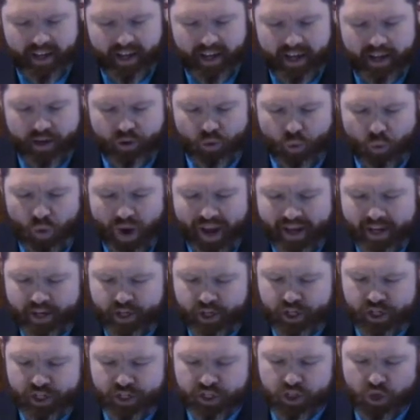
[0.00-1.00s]
and
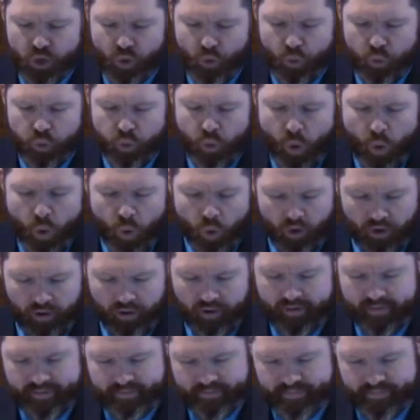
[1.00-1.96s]
wages war.